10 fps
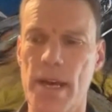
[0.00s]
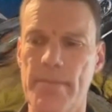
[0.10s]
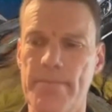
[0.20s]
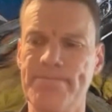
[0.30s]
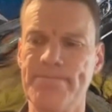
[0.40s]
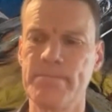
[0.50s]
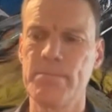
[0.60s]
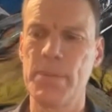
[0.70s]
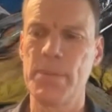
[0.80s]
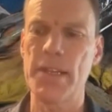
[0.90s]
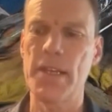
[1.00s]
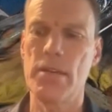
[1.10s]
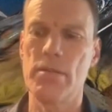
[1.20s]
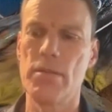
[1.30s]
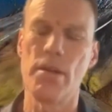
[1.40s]
But I
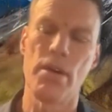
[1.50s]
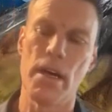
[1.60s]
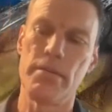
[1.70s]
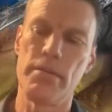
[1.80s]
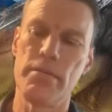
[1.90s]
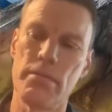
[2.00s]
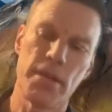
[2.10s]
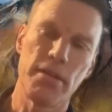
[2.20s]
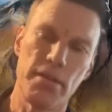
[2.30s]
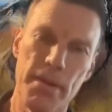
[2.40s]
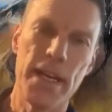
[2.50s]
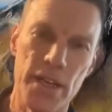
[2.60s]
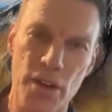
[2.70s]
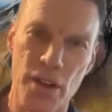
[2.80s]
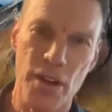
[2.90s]
think, you know, and the $1
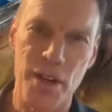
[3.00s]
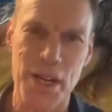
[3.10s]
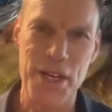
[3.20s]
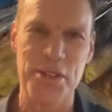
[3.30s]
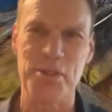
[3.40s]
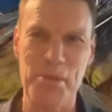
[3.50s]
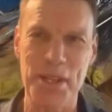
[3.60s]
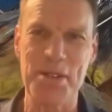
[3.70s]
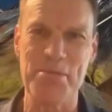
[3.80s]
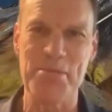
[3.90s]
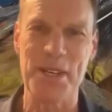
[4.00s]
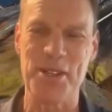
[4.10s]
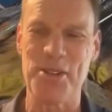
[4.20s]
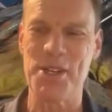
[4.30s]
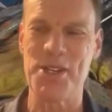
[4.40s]
million question or the multi-million
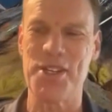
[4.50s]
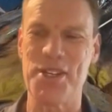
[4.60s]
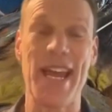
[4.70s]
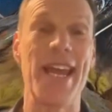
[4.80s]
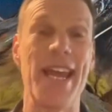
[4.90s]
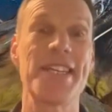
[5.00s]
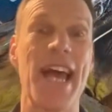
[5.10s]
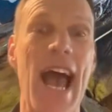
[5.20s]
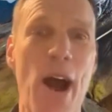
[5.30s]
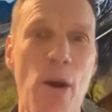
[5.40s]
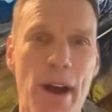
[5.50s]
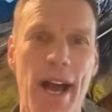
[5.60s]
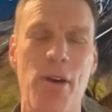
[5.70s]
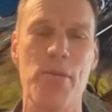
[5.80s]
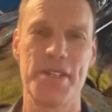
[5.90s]
dollar question is
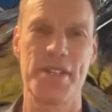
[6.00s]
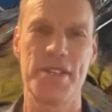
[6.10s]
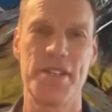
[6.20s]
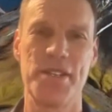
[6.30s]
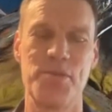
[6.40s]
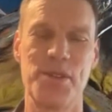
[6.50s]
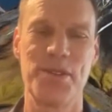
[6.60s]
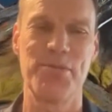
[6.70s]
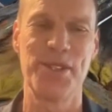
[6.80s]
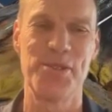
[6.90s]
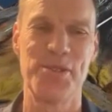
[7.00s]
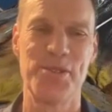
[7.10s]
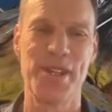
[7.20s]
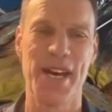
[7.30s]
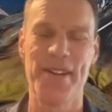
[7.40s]
how businesses will
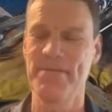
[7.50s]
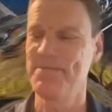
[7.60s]
do that.